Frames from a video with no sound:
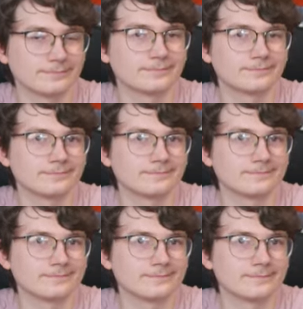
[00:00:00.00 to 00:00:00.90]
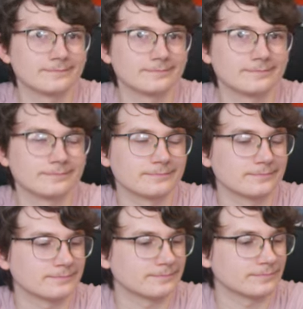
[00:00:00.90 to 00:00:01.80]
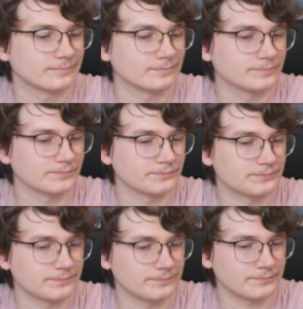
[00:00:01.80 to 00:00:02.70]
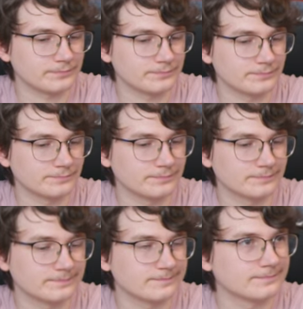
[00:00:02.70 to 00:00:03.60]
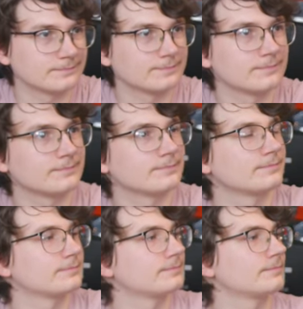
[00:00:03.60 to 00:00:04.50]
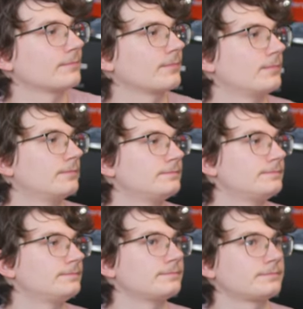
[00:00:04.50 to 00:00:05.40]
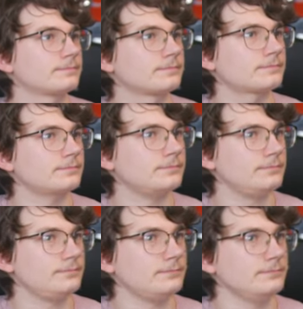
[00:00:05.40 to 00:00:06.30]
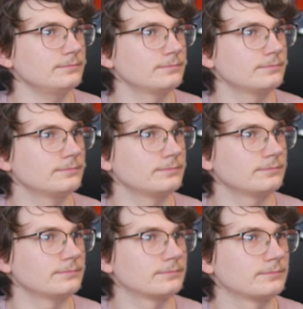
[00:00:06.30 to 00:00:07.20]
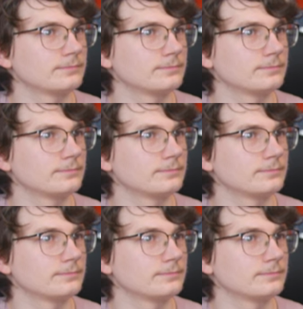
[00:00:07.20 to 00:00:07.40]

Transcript: No words are spoken by the person on screen.